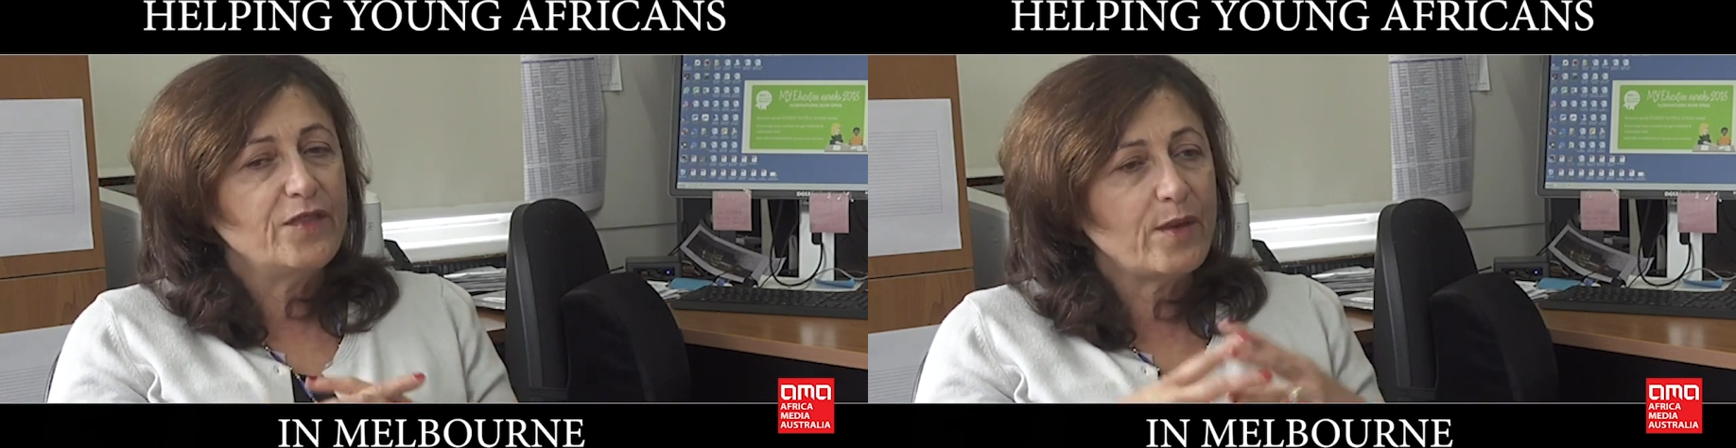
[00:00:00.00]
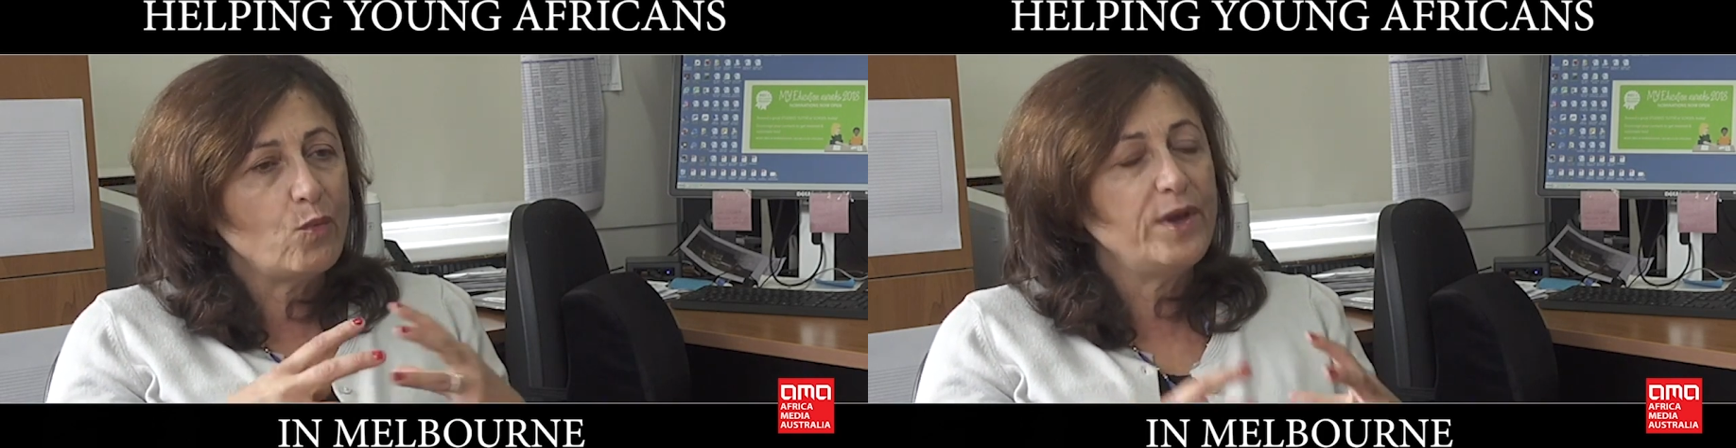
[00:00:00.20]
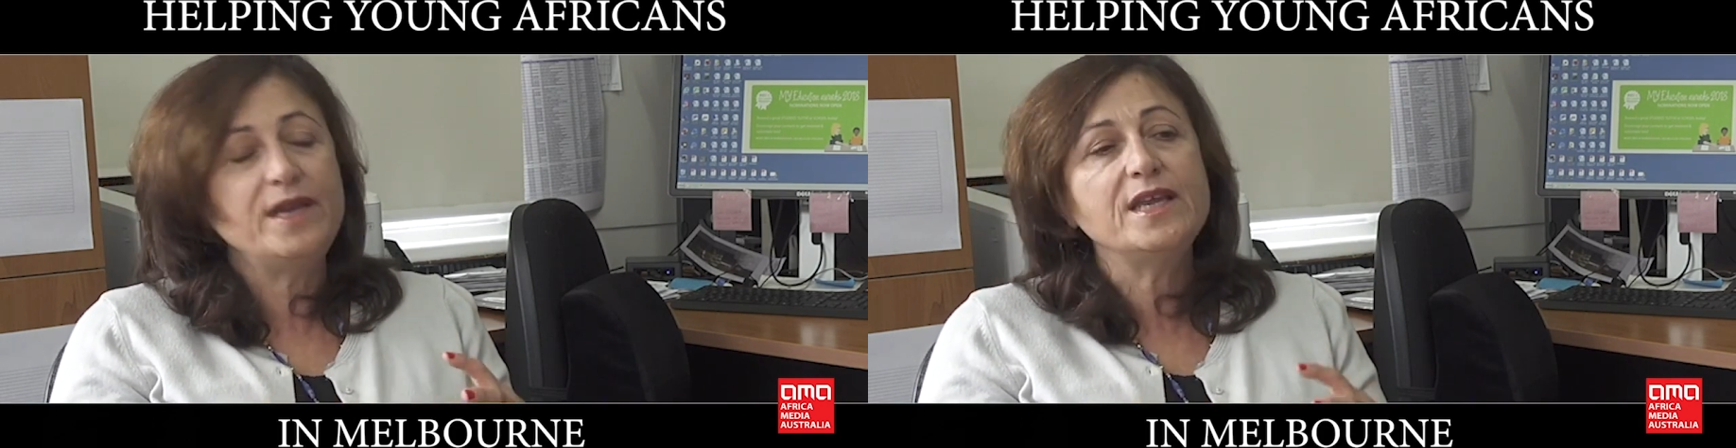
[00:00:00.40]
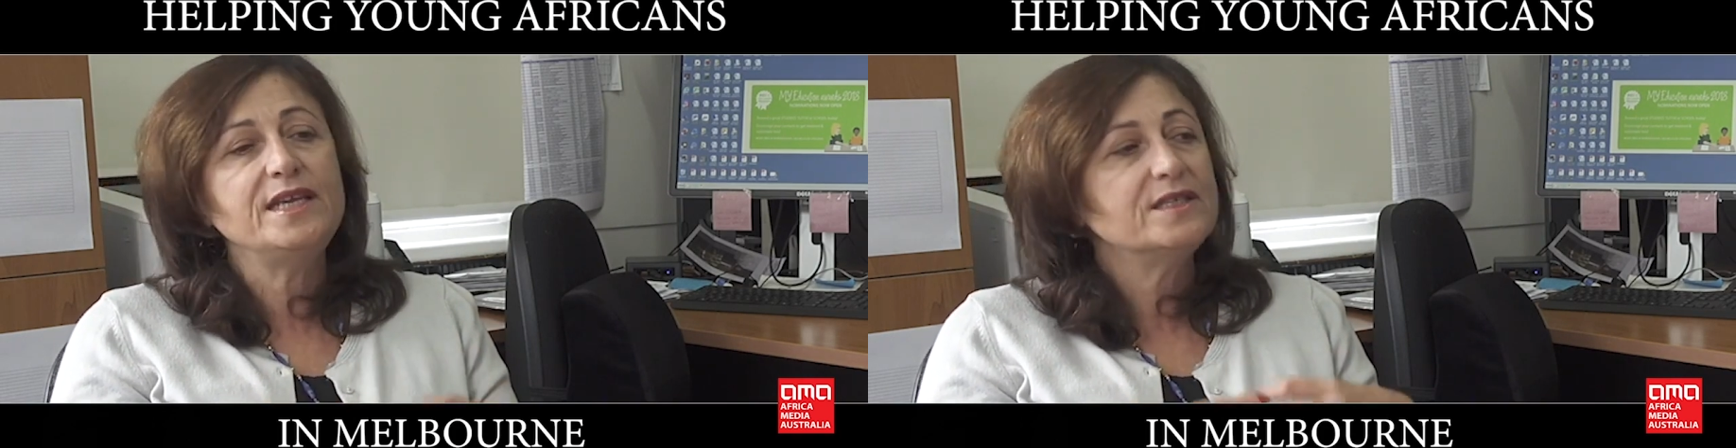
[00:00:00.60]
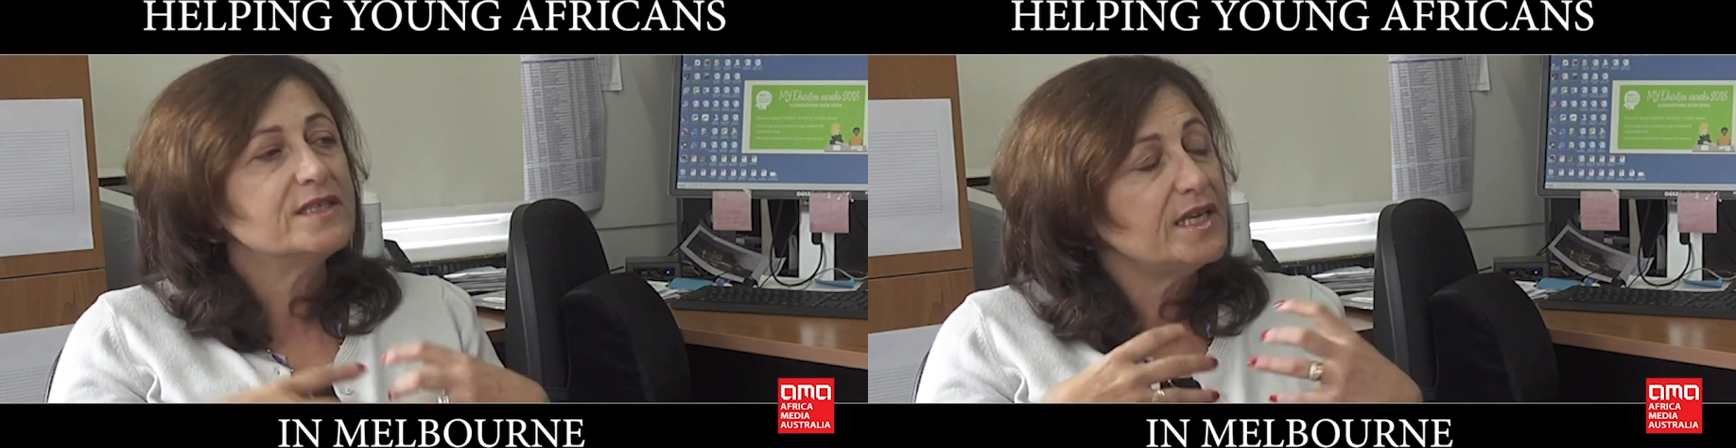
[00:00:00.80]
that we
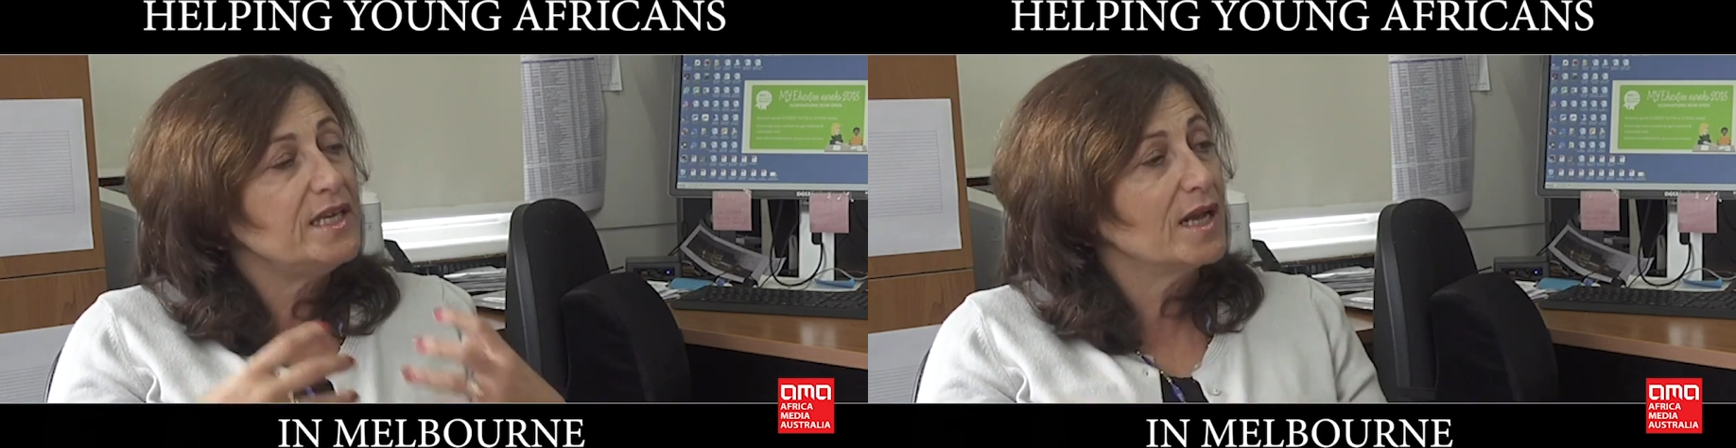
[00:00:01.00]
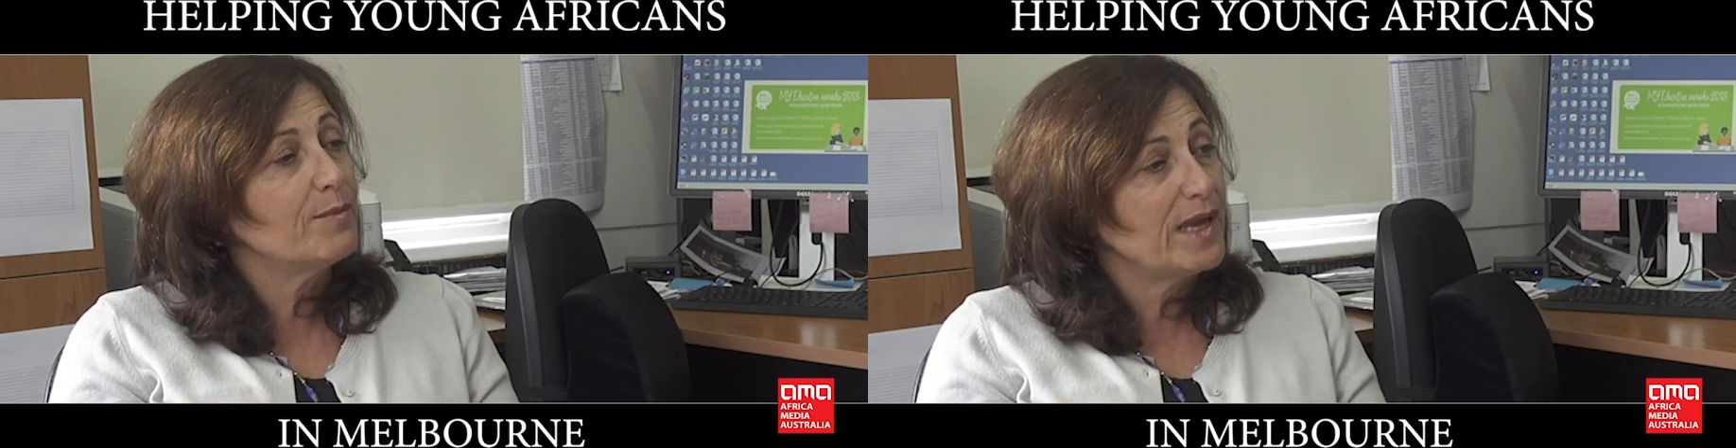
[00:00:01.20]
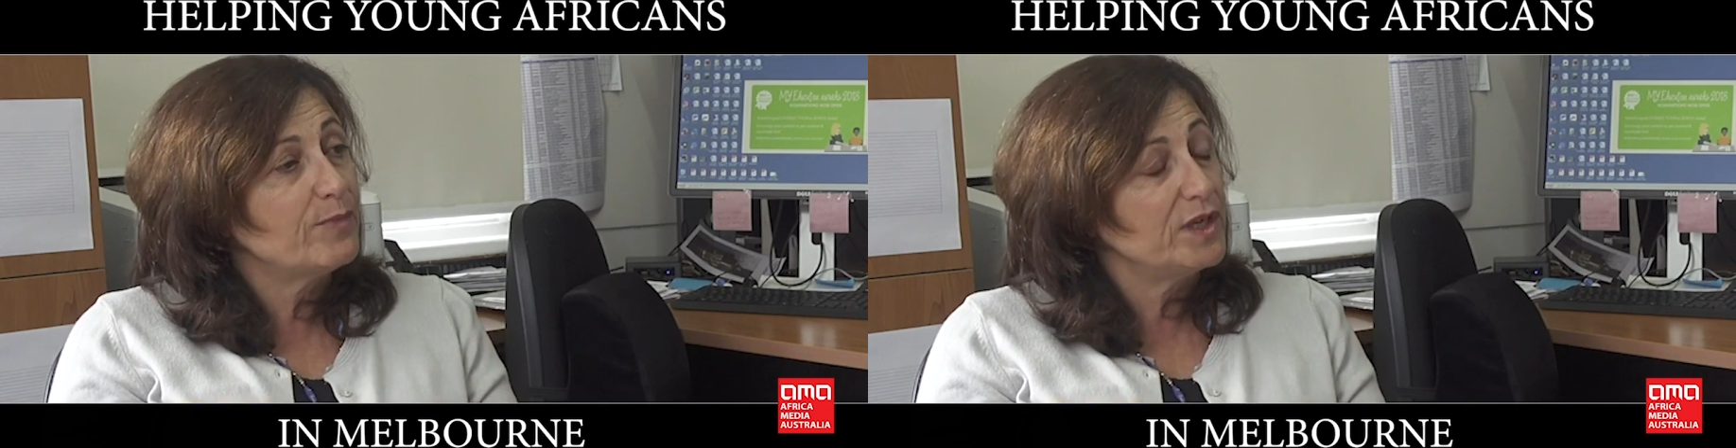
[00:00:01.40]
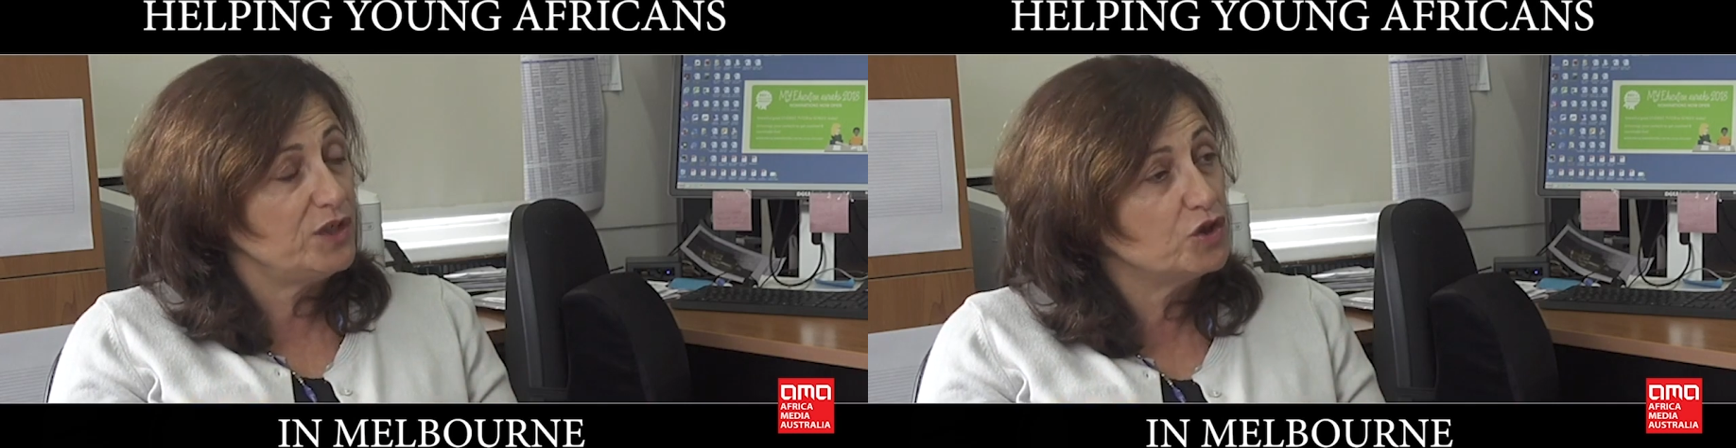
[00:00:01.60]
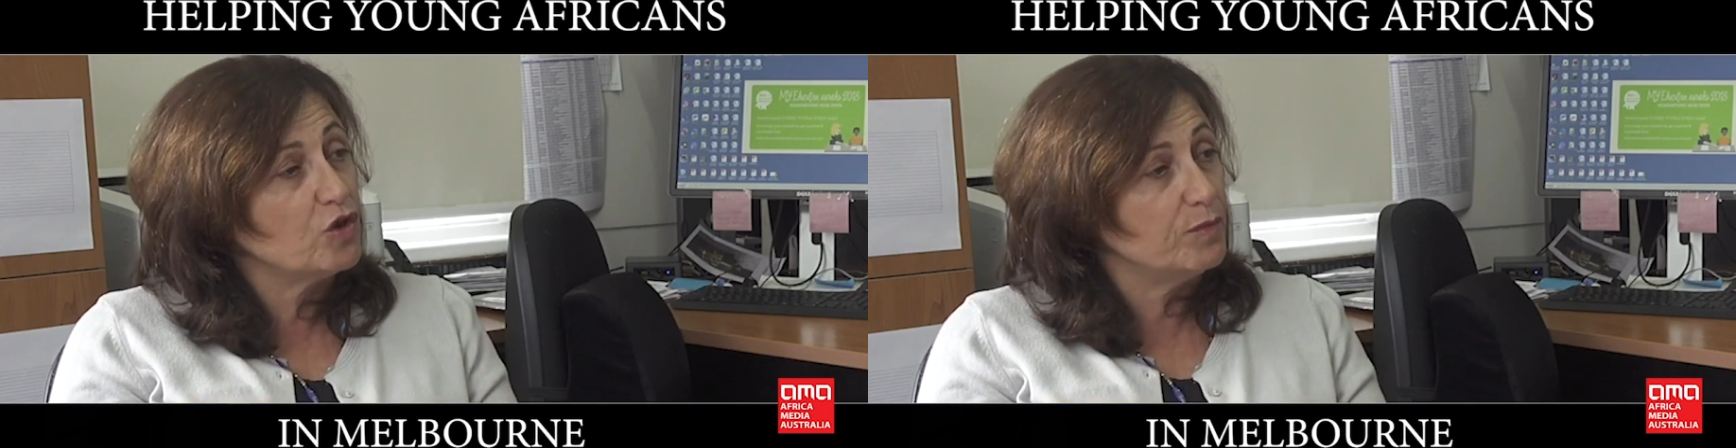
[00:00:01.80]
need to see young people
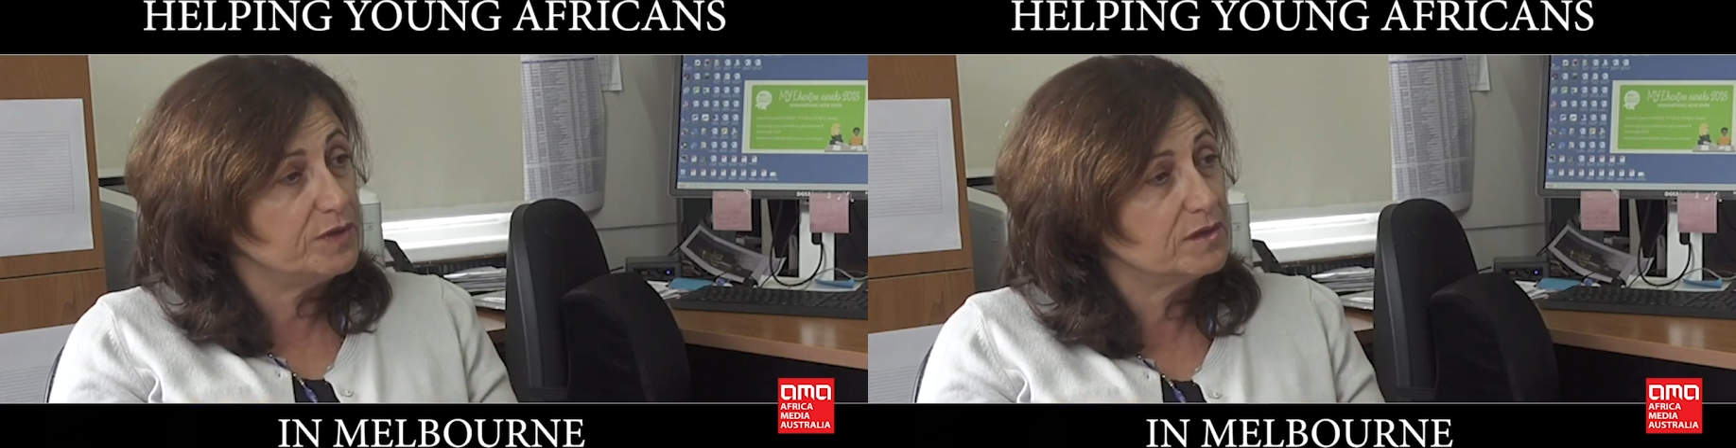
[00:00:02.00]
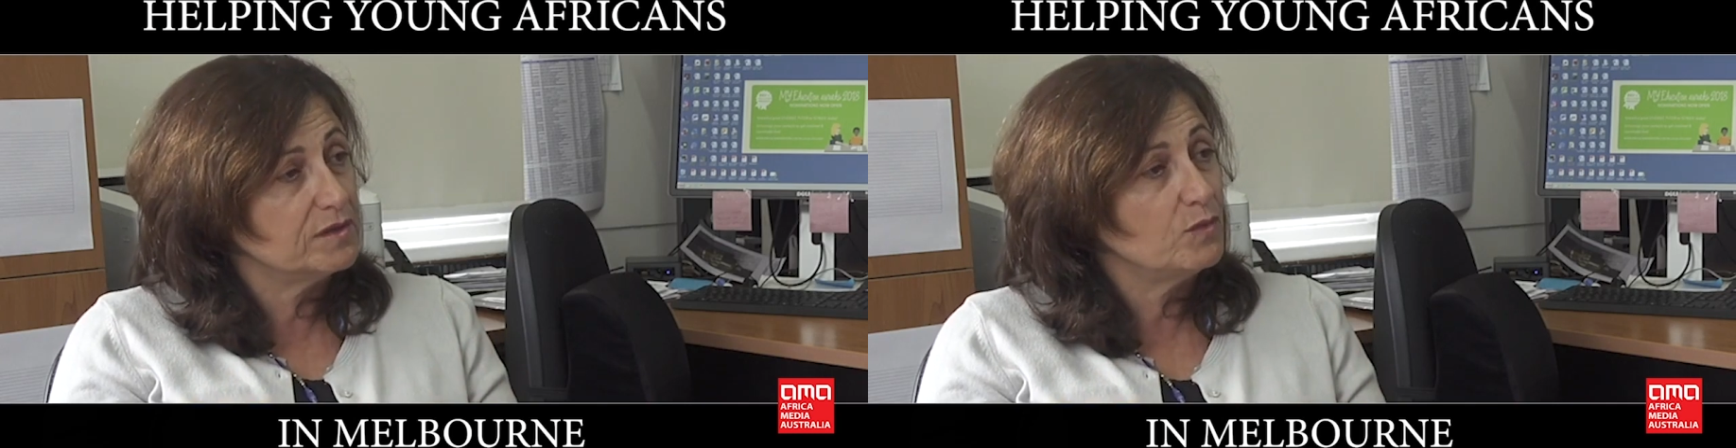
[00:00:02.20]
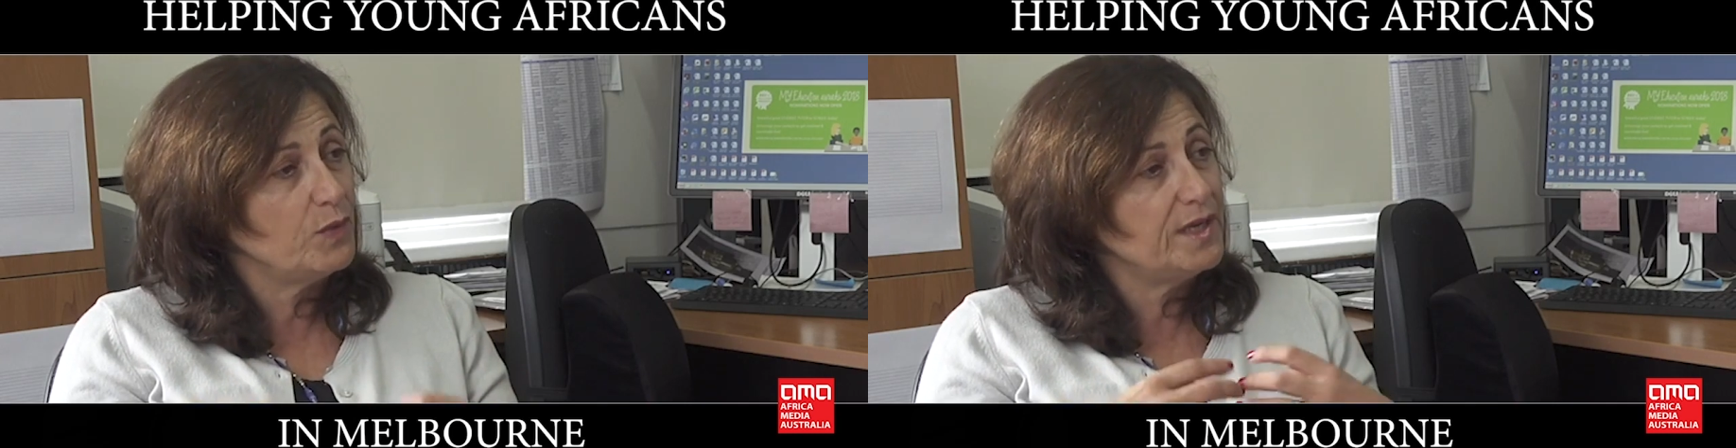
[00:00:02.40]
in jobs.